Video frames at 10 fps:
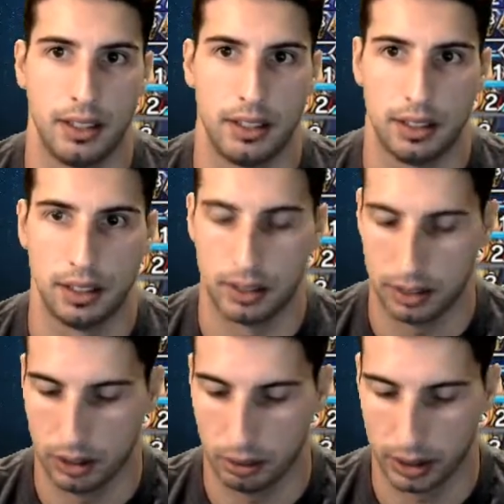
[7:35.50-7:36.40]
So
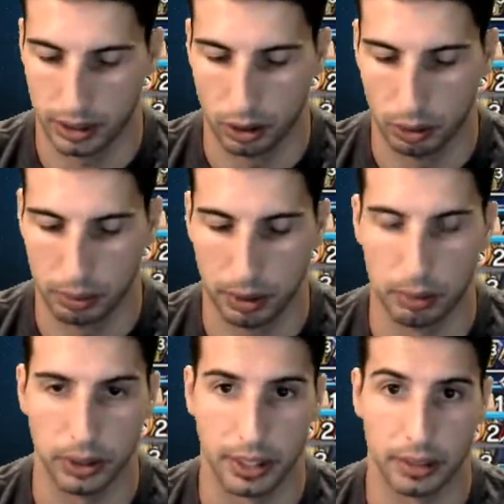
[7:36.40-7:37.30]
we're gonna go with Pummel
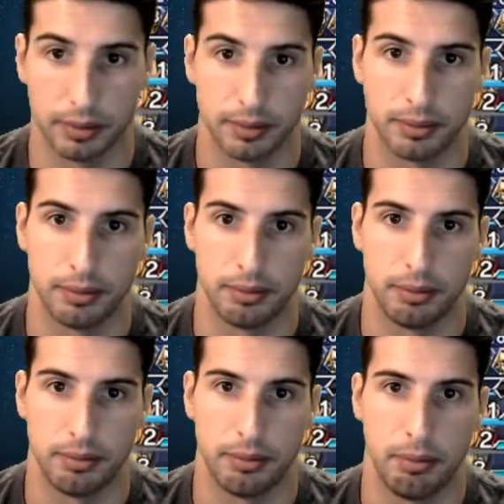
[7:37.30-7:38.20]
here.
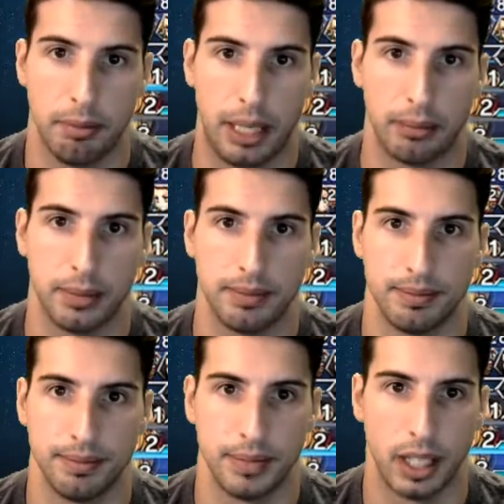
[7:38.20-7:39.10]
Bam!
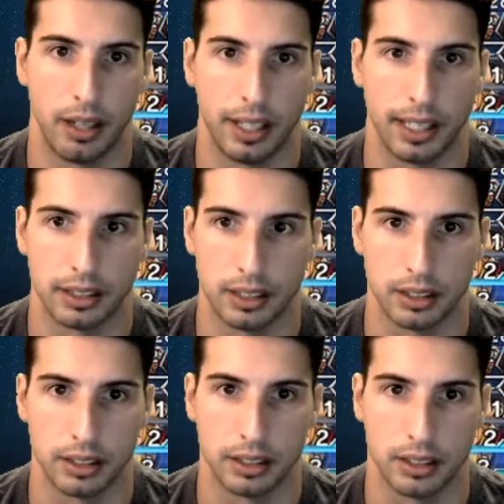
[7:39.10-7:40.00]
Alright, that's good.
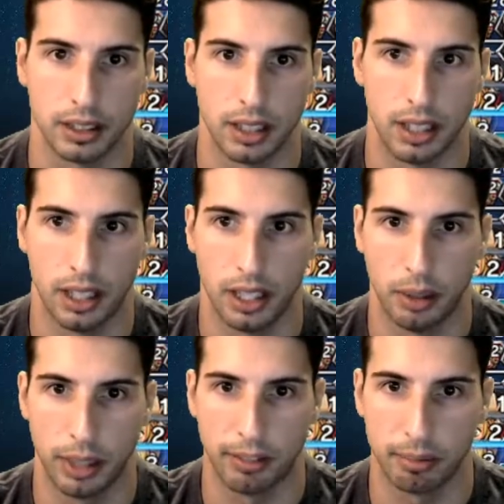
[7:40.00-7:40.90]
Uh, we
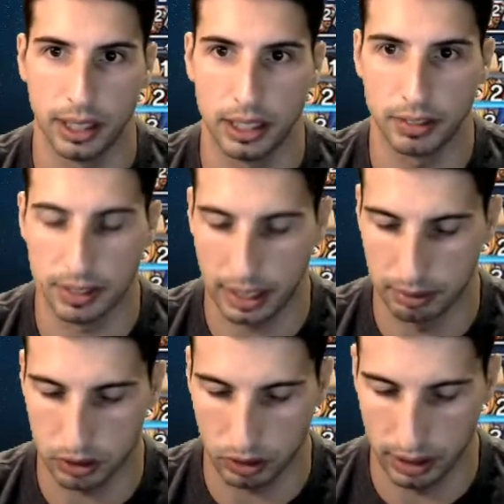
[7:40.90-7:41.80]
have plenty of time,
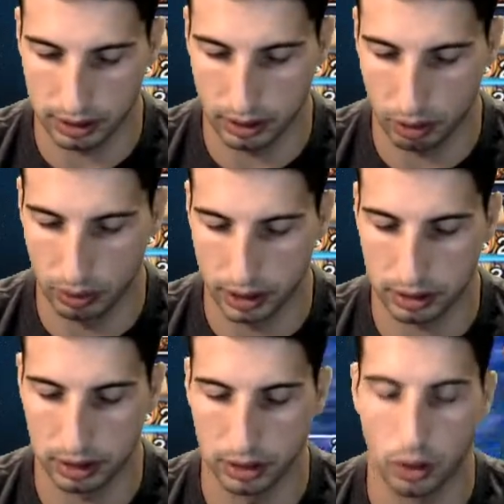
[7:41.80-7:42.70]
so let's go with
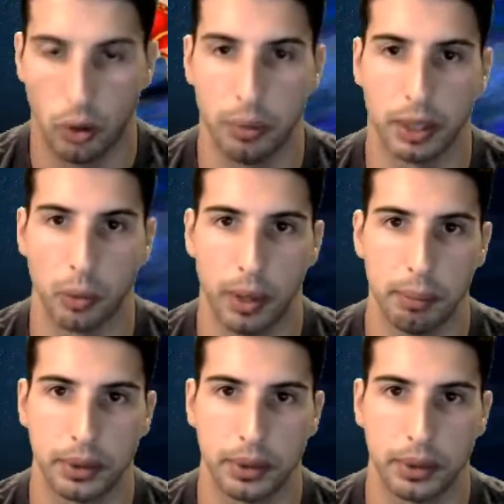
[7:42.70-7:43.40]
the Homing Whip.